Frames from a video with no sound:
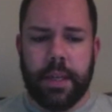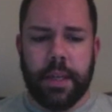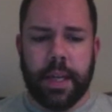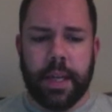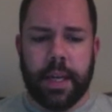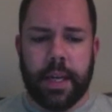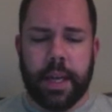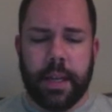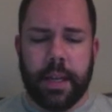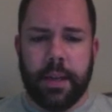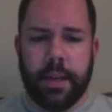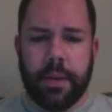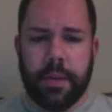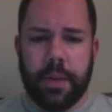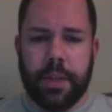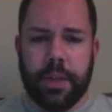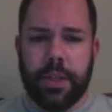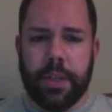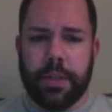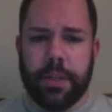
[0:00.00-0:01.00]
Like, I
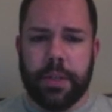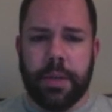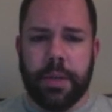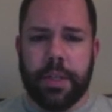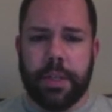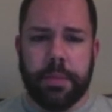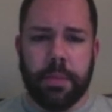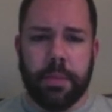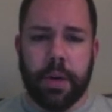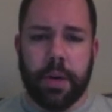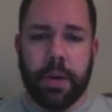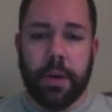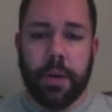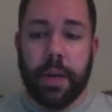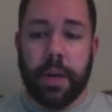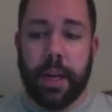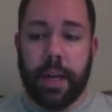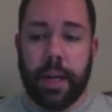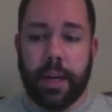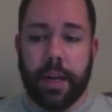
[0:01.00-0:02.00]
literally just went to Burger
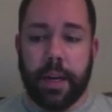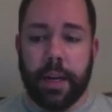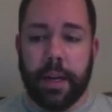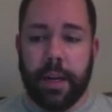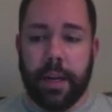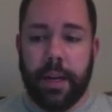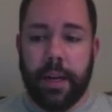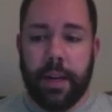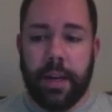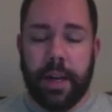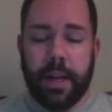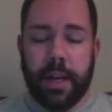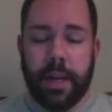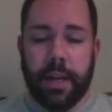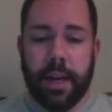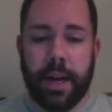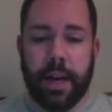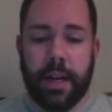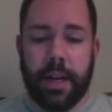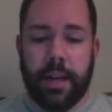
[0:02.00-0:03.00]
King and
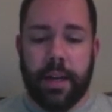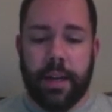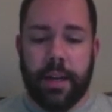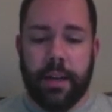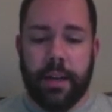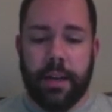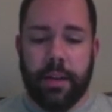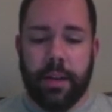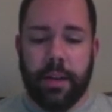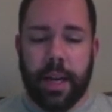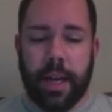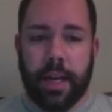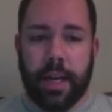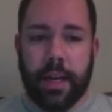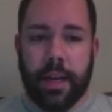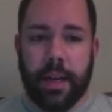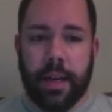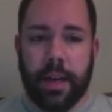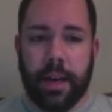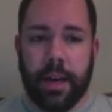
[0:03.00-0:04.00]
got,
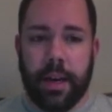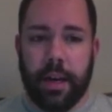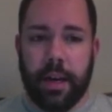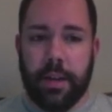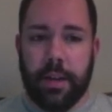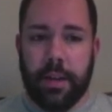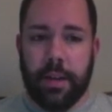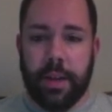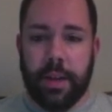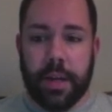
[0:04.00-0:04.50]
like, their